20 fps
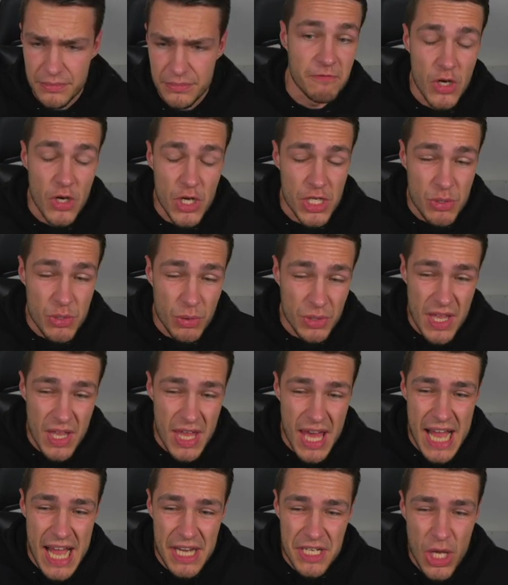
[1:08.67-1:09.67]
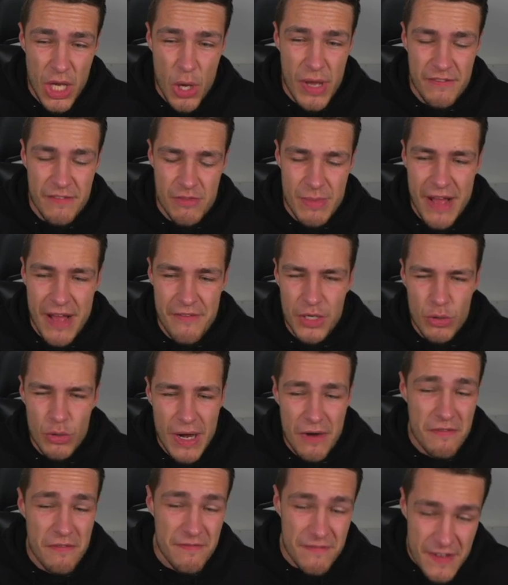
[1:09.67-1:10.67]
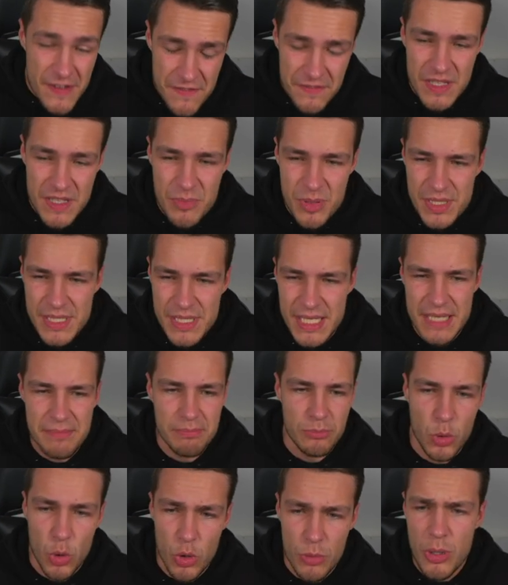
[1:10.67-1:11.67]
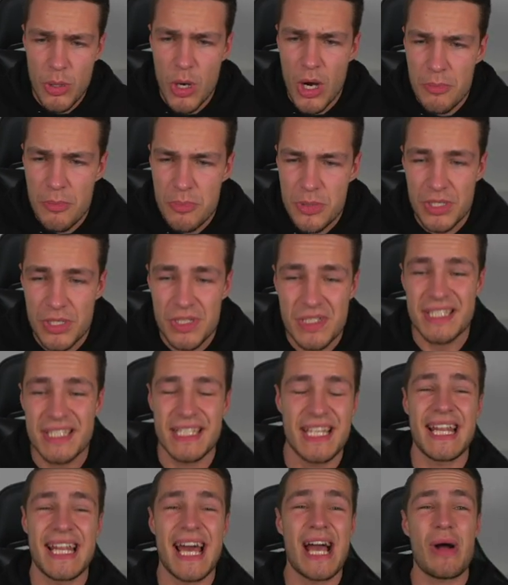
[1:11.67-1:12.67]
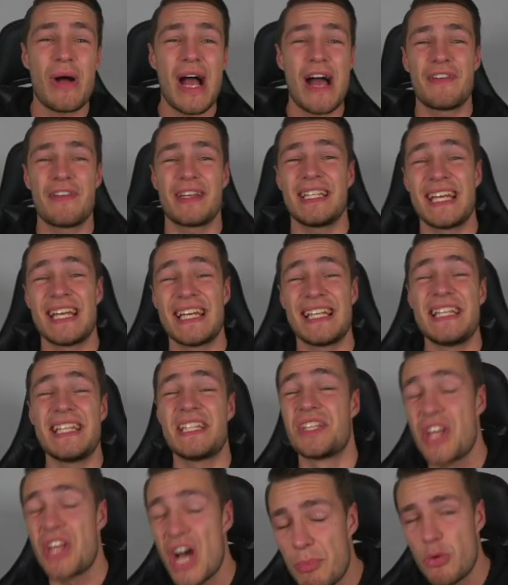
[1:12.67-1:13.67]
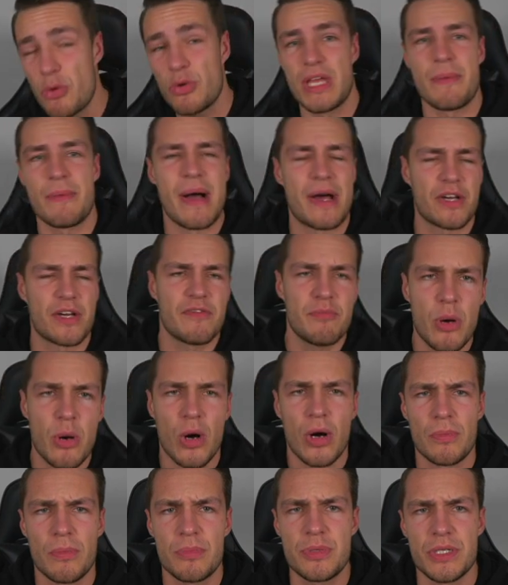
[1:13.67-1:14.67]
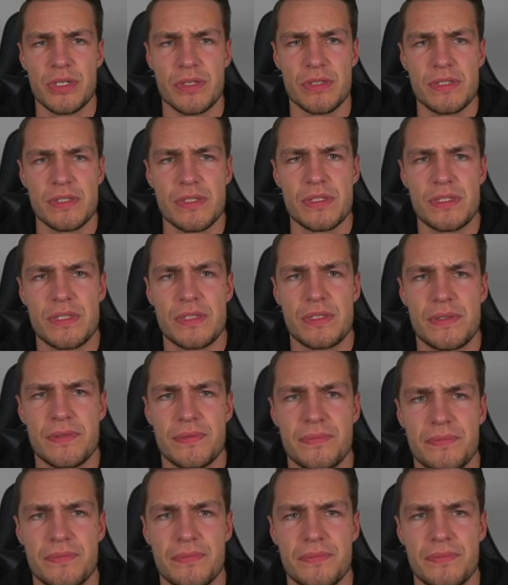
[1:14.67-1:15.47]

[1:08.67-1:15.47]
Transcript: Virtu on the other hand are going from having around 50% more put options to now having nearly double the amount of put options.